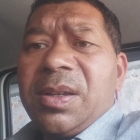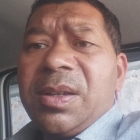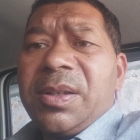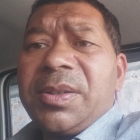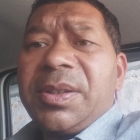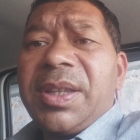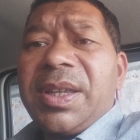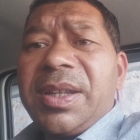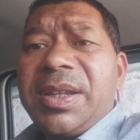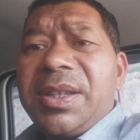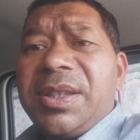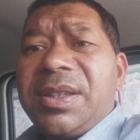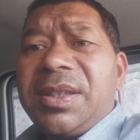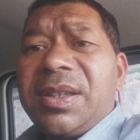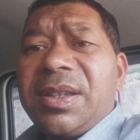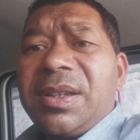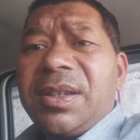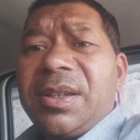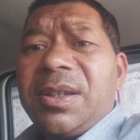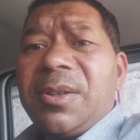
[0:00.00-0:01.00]
There is
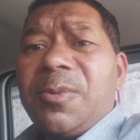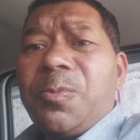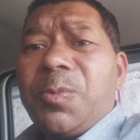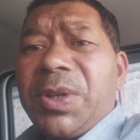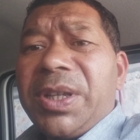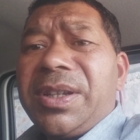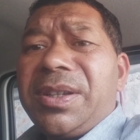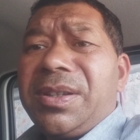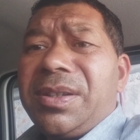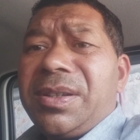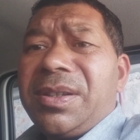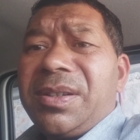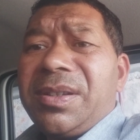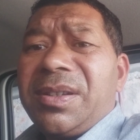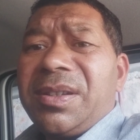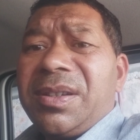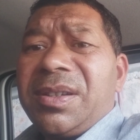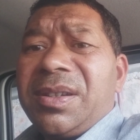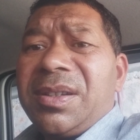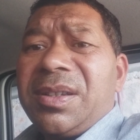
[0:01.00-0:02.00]
one
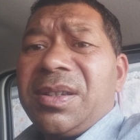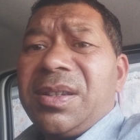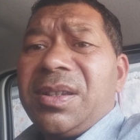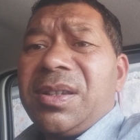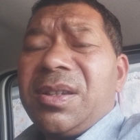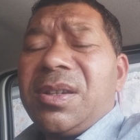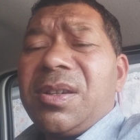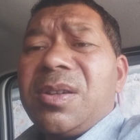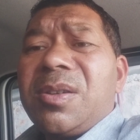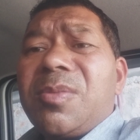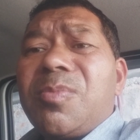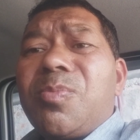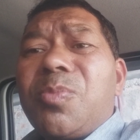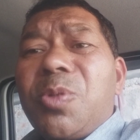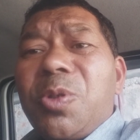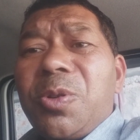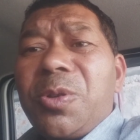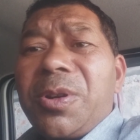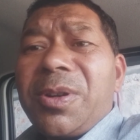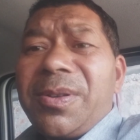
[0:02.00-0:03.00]

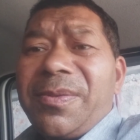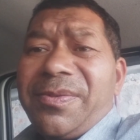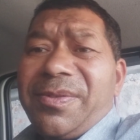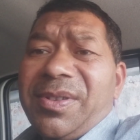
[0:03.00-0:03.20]
more